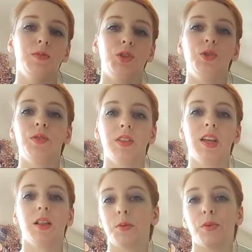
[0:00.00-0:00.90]
do the
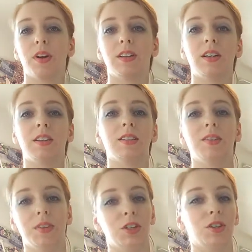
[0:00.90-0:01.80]
thing the meringue does and
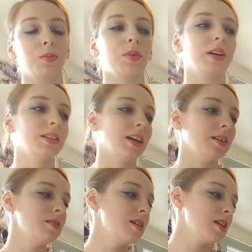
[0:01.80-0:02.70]
eventually break down.
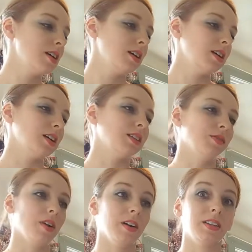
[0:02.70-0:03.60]
It's
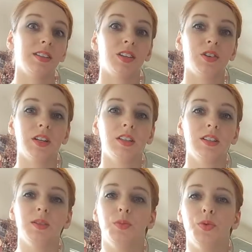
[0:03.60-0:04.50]
a very silky,
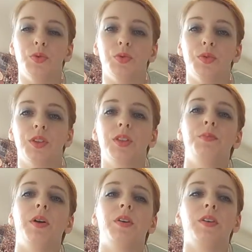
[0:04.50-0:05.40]
smooth
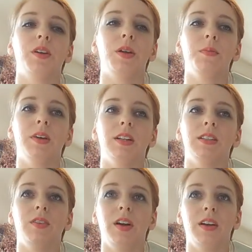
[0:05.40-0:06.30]
buttercream.
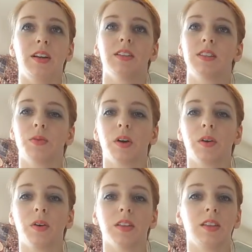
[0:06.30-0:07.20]
It's very nice to
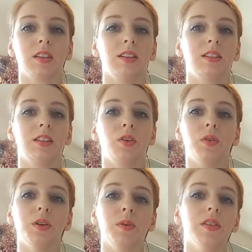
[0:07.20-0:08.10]
work with. It's the
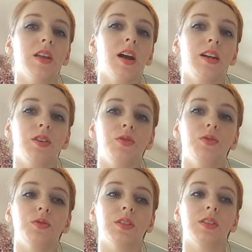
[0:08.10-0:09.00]
only one that I
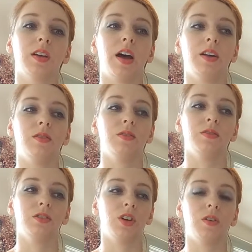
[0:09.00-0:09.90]
use. I don't
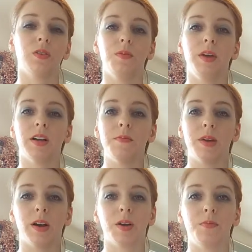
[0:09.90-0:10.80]
generally make
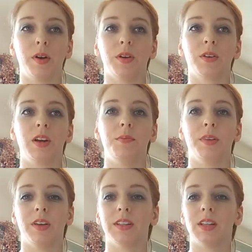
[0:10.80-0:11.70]
American buttercream
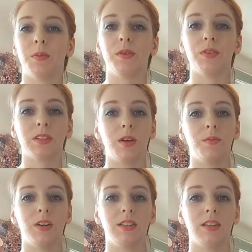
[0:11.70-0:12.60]
unless someone for some
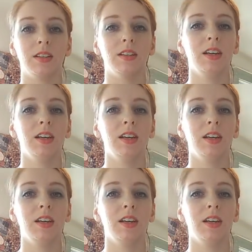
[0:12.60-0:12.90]
reason